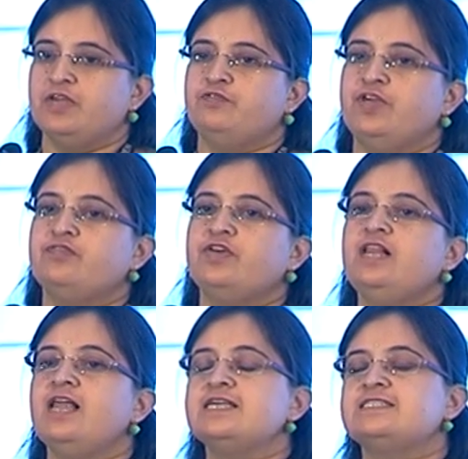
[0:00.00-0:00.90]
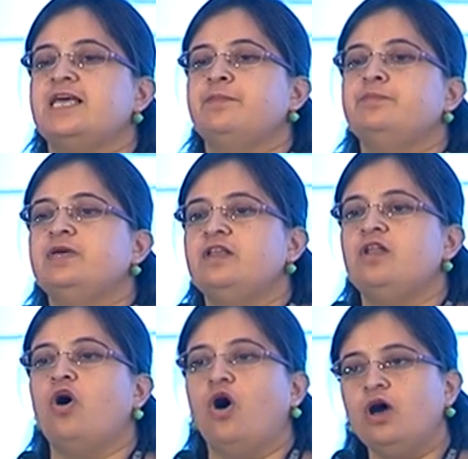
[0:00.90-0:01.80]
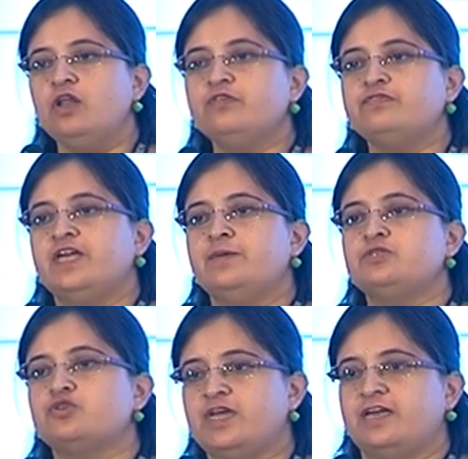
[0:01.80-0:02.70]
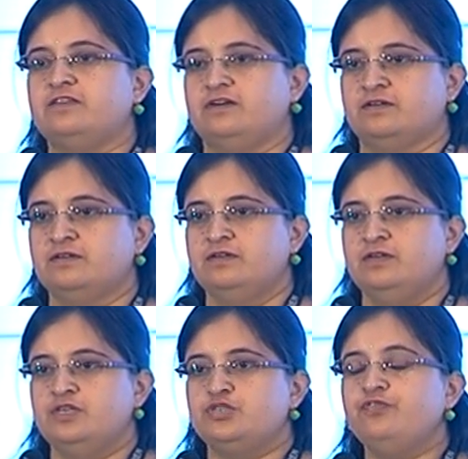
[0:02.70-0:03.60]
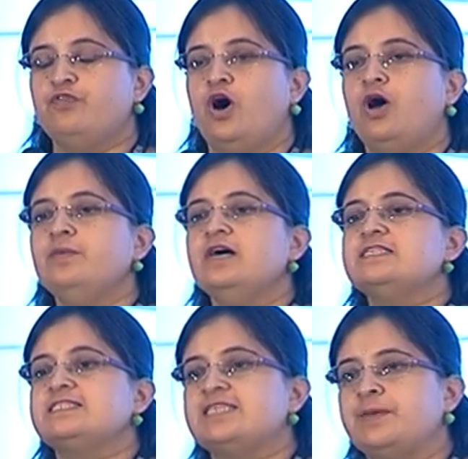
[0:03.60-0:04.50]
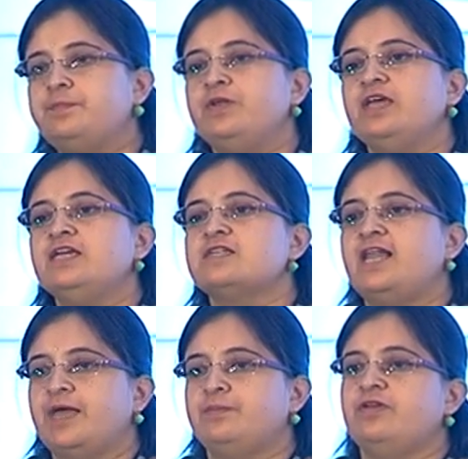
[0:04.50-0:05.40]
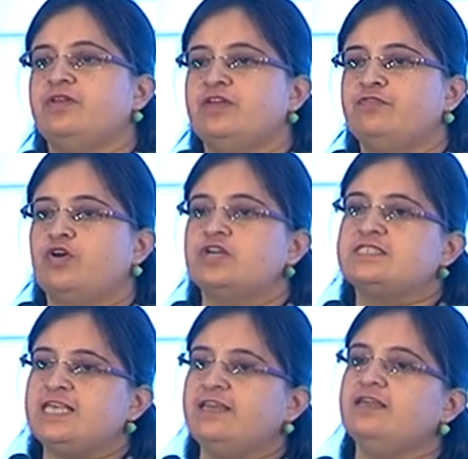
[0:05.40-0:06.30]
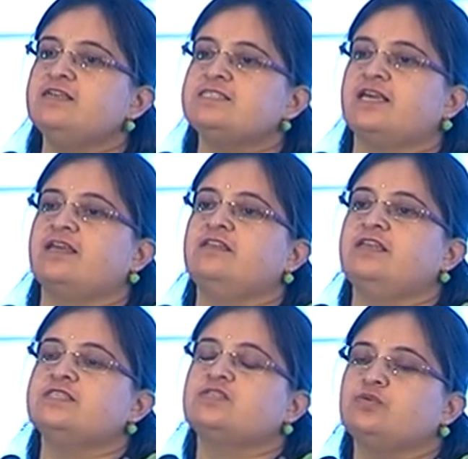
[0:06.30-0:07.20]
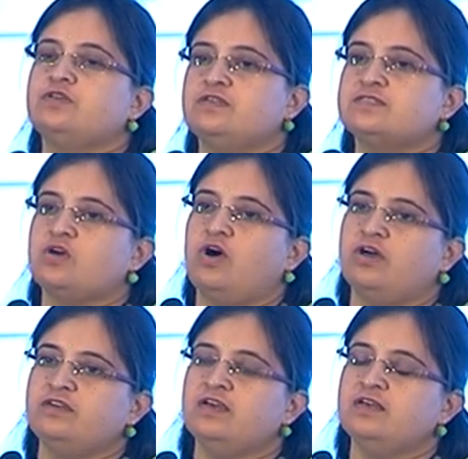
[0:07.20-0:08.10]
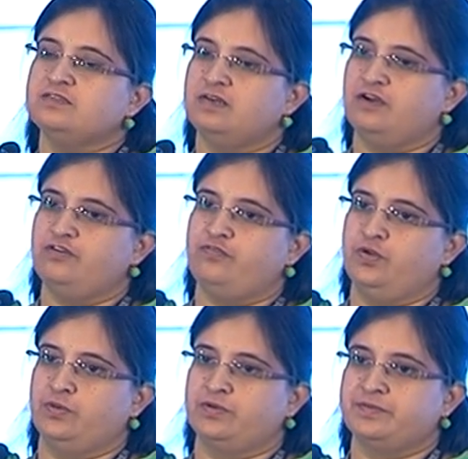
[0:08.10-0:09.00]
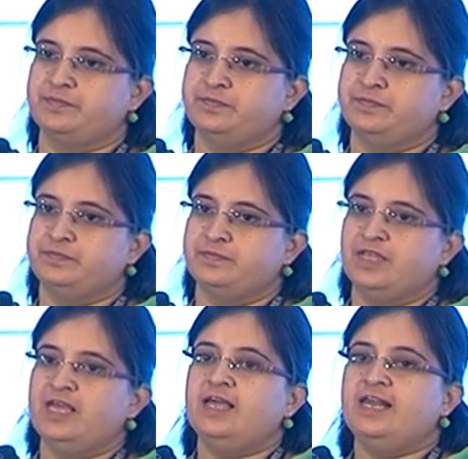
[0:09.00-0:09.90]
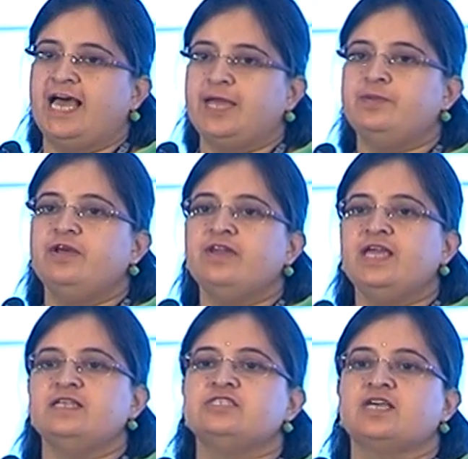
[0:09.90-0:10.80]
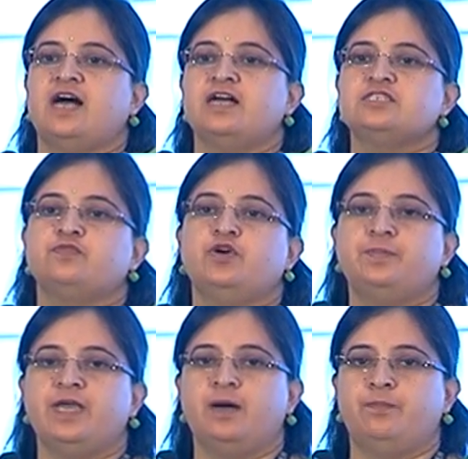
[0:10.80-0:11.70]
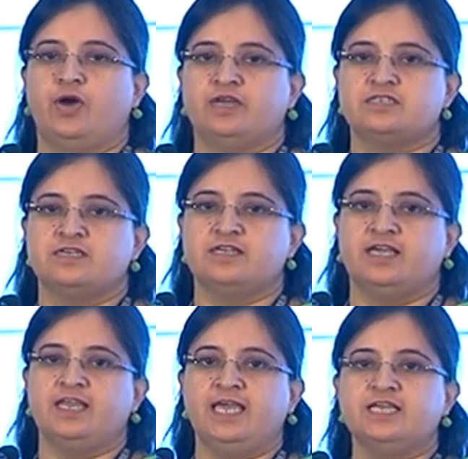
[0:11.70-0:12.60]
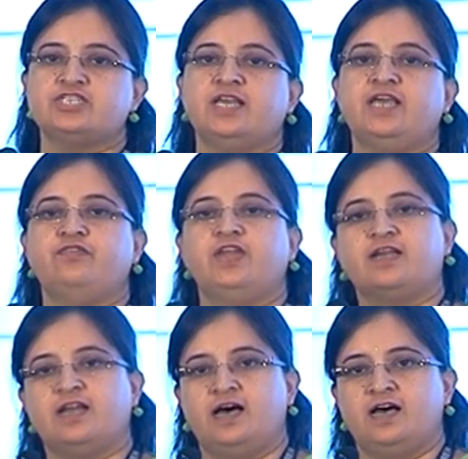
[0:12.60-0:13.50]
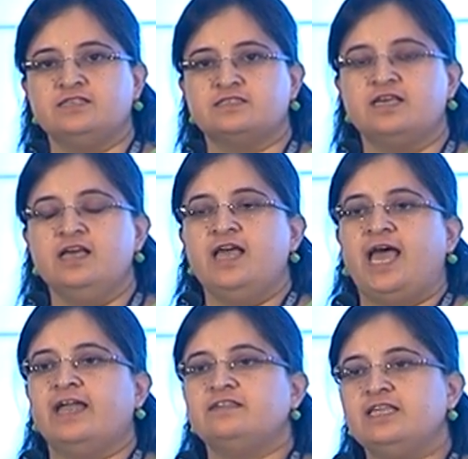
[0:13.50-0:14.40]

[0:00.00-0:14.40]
we will assemble all of them together to form a separate library for senior secondary students on third floor. Library in charge would be appointed in each and every class and